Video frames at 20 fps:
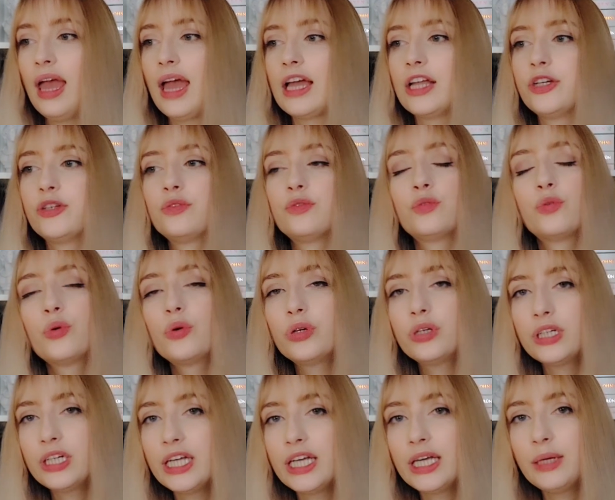and
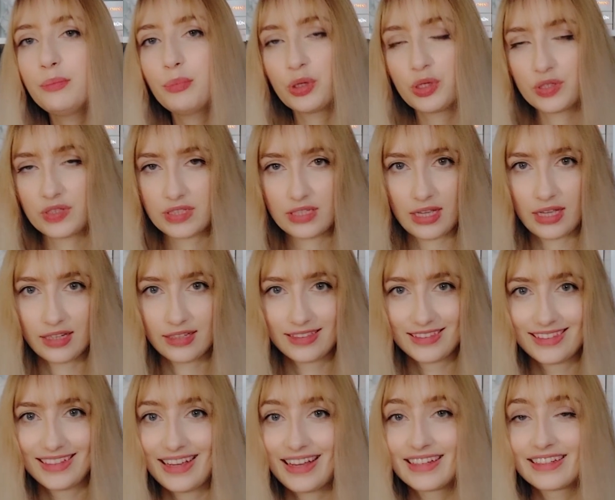40%